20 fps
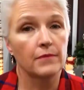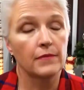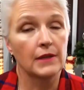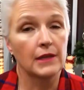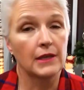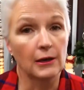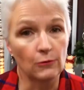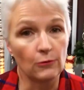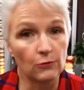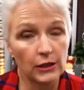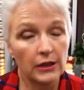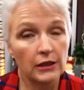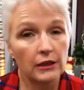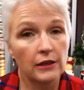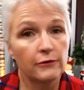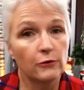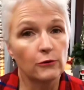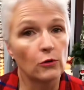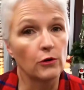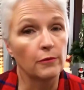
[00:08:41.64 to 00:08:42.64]
get rid
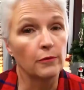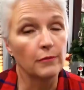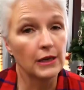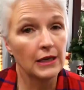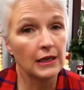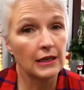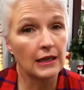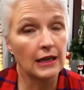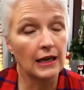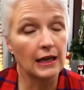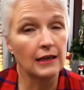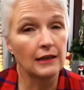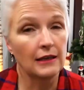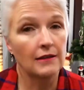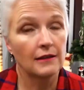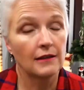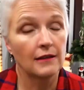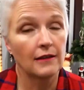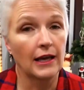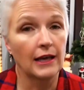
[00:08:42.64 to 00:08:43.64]
of or
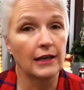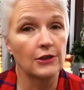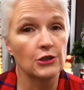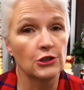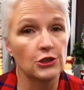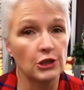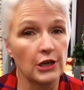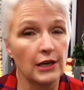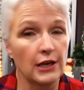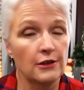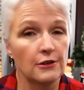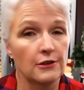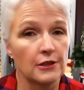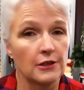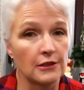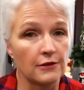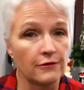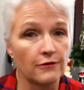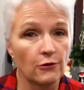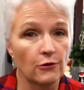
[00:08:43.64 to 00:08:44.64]
mitigate that gender
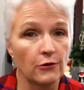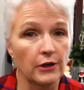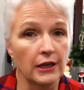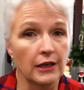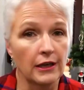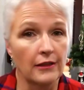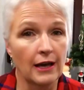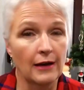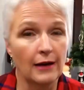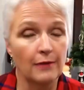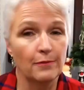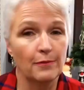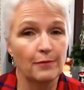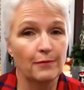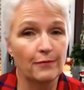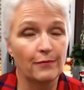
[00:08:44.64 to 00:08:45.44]
dysphoria, that